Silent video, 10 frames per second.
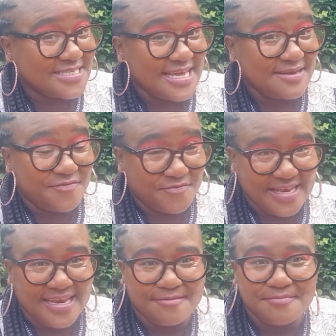and
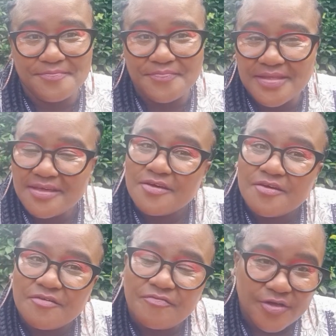film
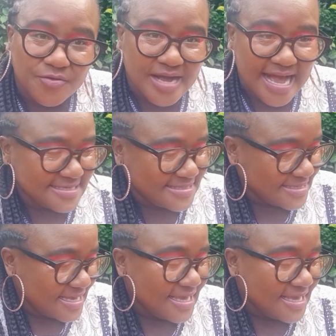for you guys.